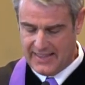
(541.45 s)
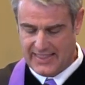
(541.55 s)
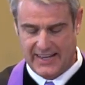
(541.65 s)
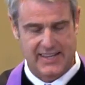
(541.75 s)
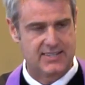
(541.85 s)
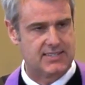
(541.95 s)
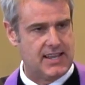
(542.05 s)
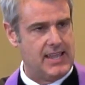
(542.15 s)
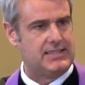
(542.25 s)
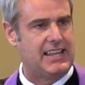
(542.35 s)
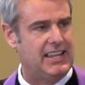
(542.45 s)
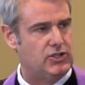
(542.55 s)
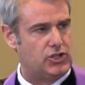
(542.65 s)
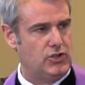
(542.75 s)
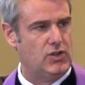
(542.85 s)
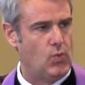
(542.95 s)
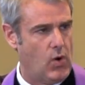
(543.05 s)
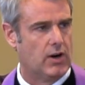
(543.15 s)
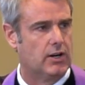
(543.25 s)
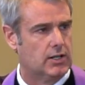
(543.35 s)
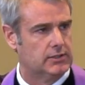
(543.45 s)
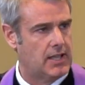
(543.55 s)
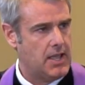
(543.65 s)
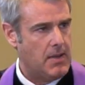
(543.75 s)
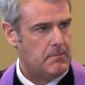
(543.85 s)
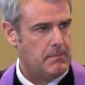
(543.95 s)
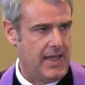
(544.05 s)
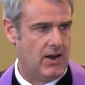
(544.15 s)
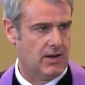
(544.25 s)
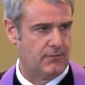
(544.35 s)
that is sent into the world bearing